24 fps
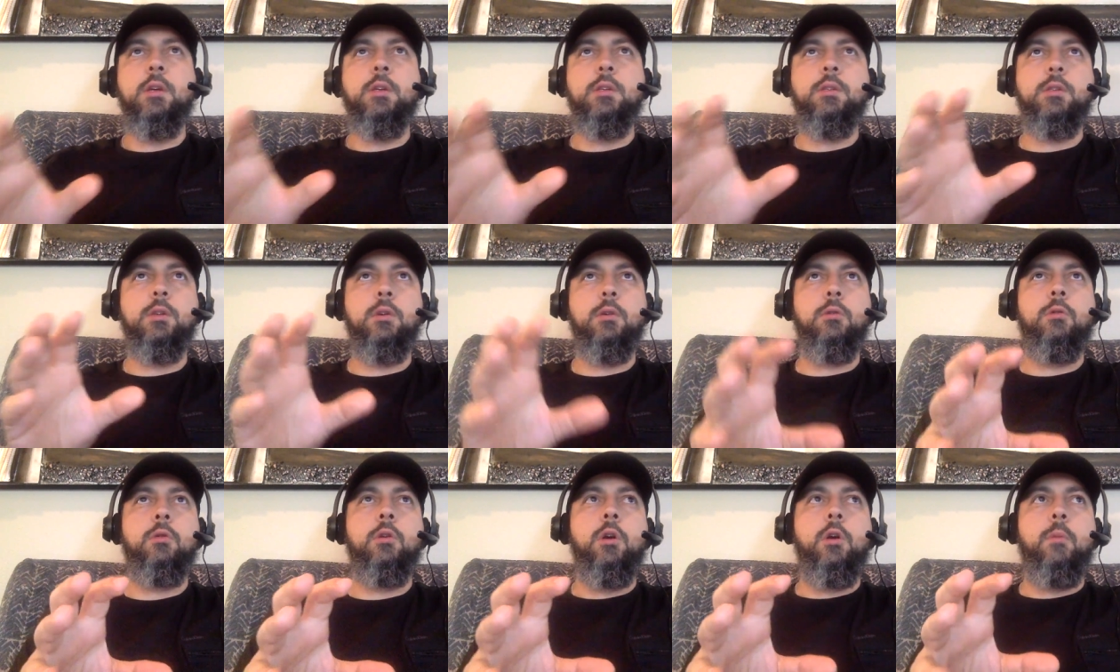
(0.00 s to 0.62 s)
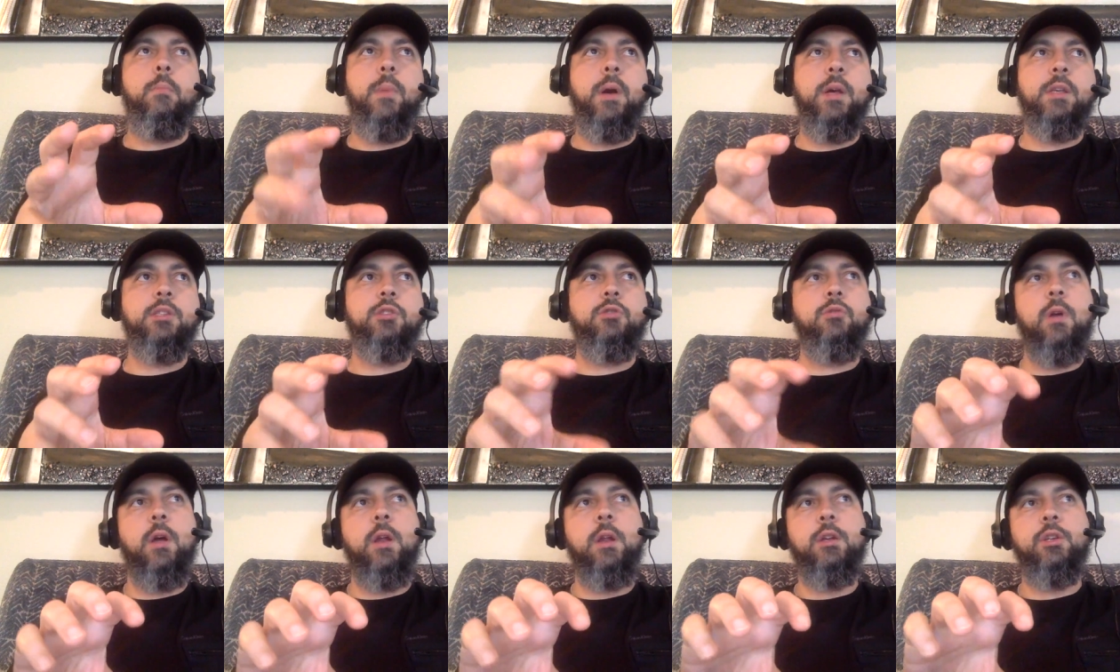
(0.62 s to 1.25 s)
so my
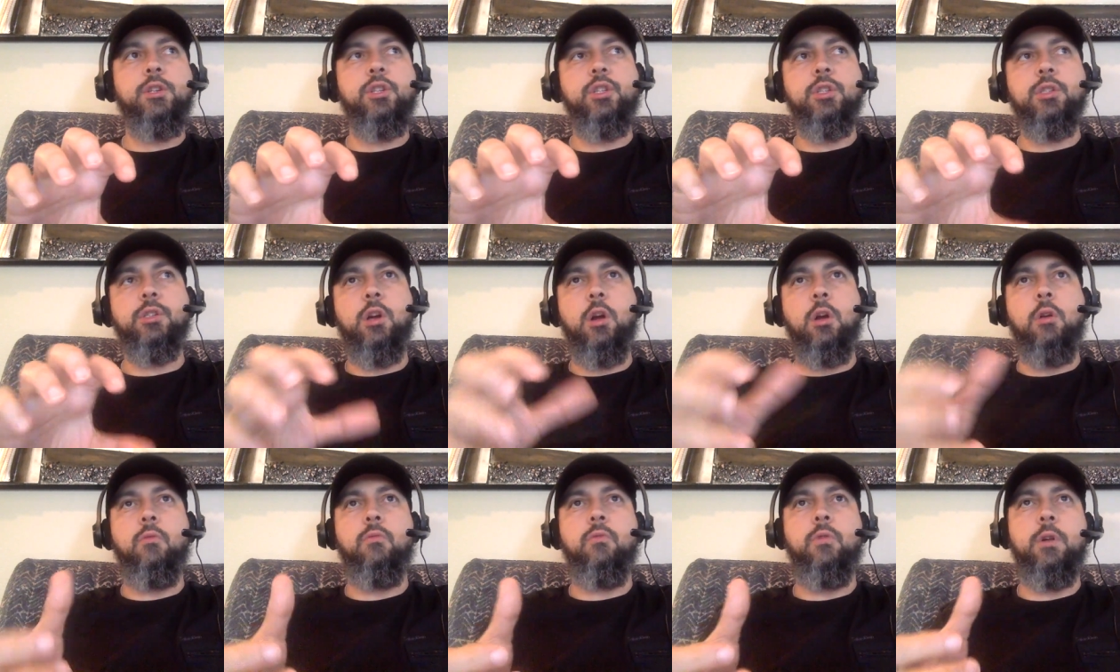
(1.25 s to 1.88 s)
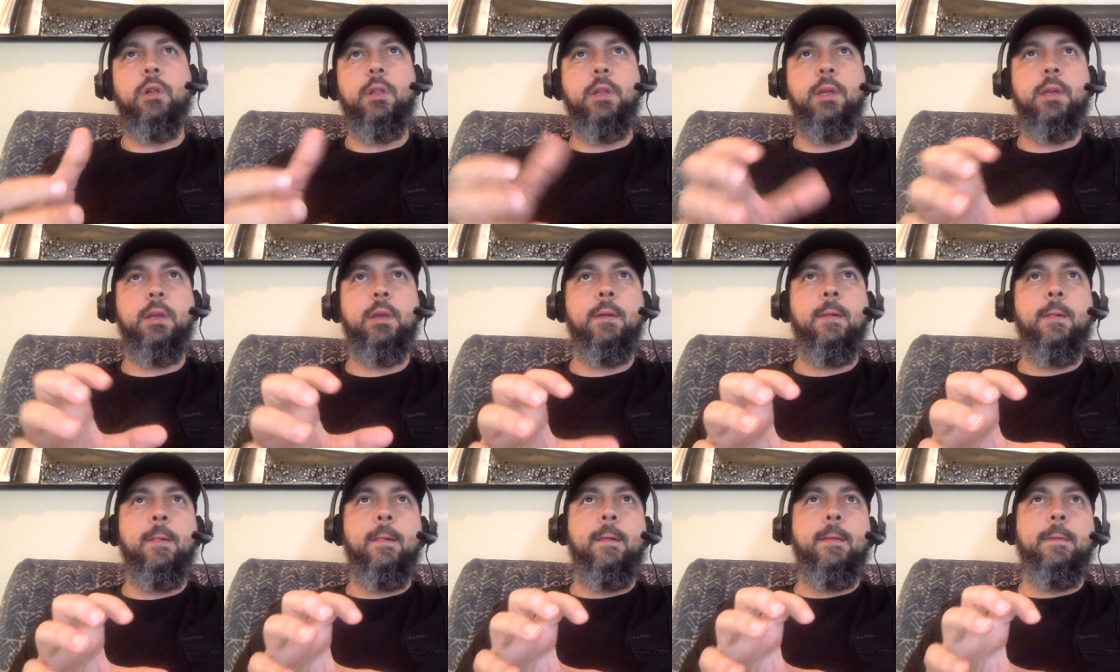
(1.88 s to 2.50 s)
strategies are
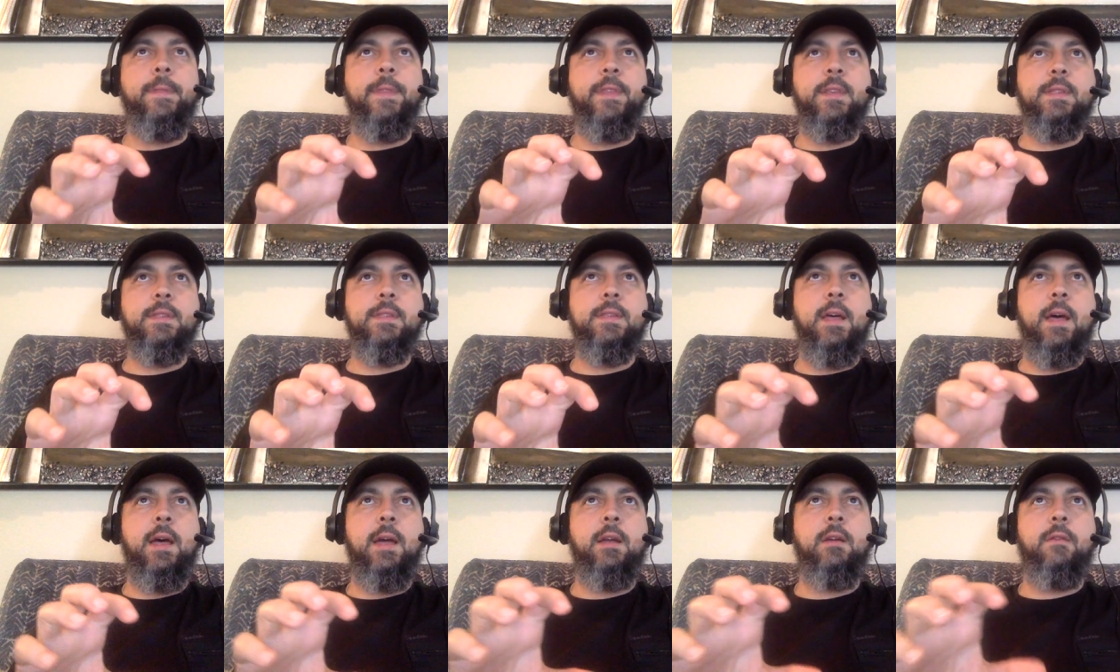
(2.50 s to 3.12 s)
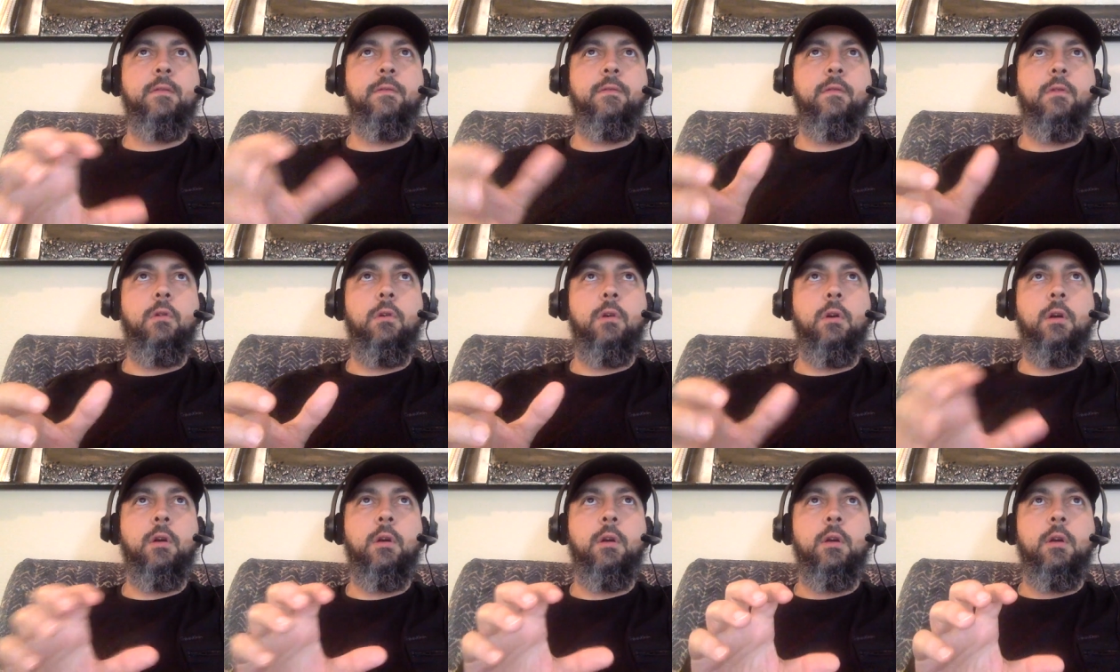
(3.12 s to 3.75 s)
really designed
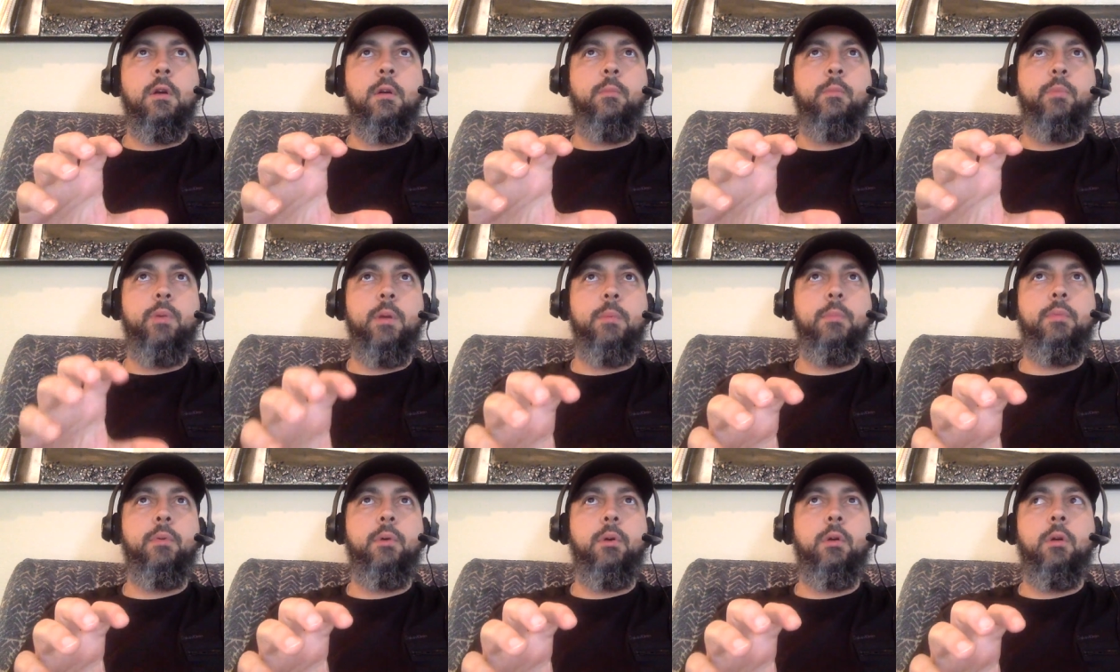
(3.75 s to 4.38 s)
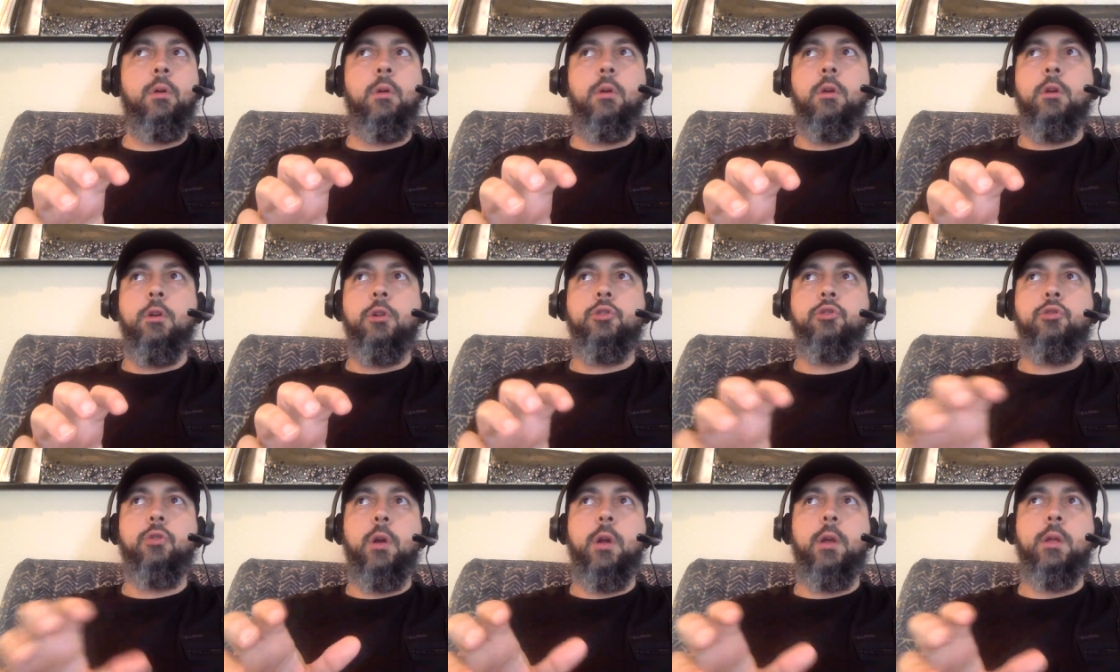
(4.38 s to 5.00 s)
for people
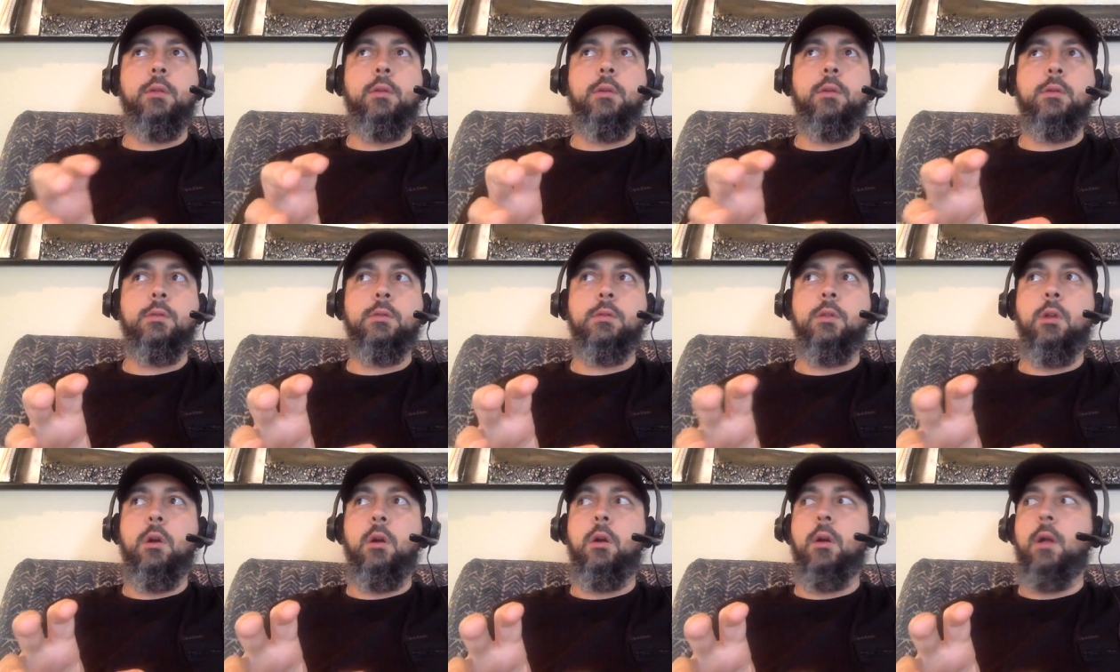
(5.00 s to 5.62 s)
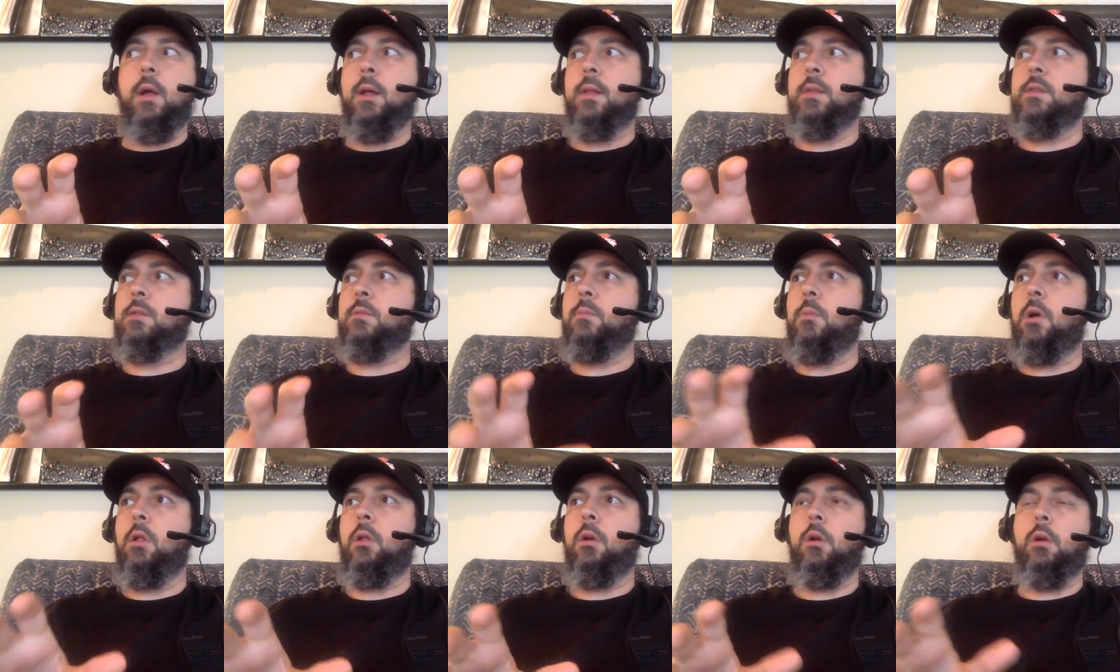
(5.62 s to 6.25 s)
trying to start at
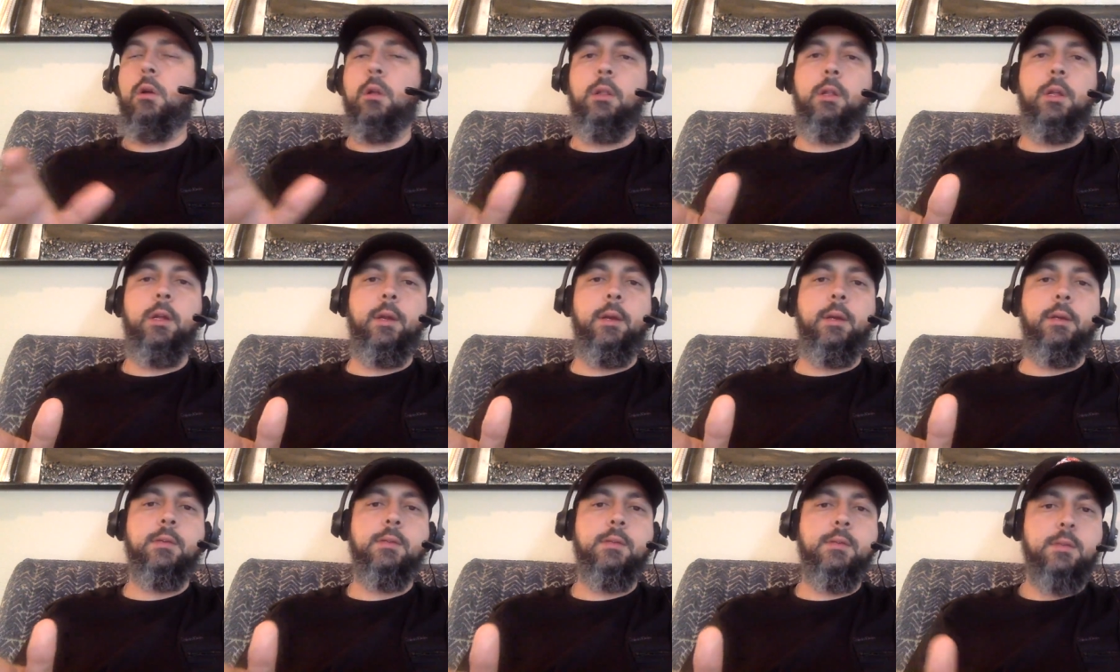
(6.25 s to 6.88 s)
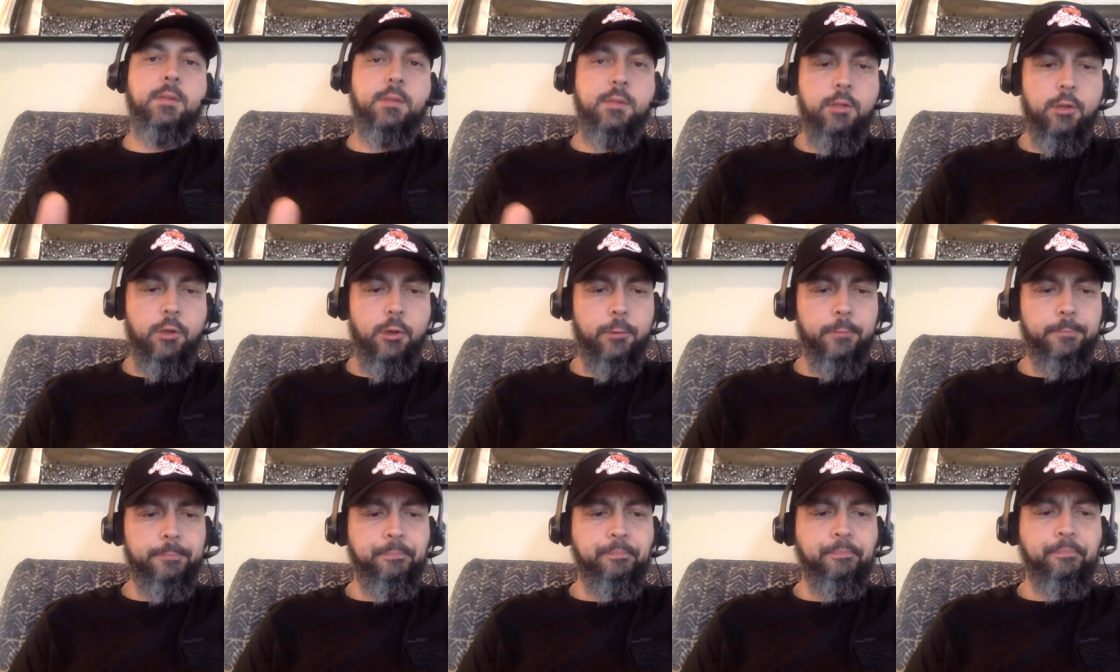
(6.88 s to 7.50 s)
smaller clinics. So